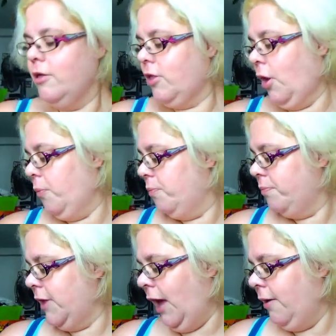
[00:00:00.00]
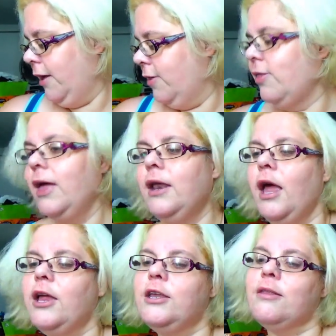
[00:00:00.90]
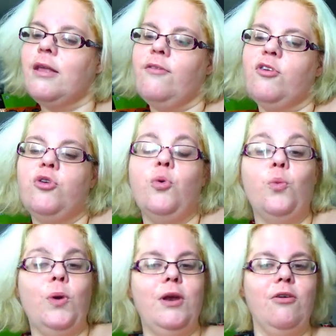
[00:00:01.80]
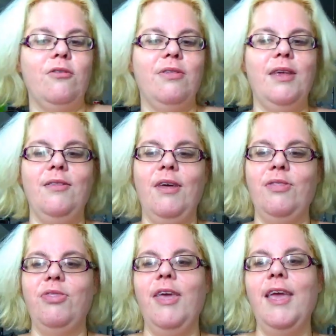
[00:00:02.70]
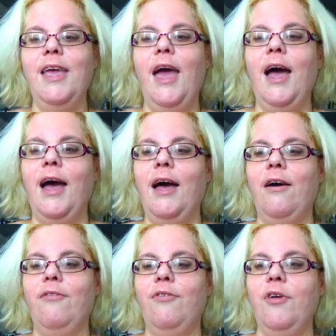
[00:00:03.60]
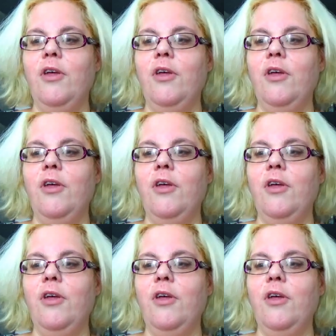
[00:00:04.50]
So, yeah. And then I discovered Winners, and that they have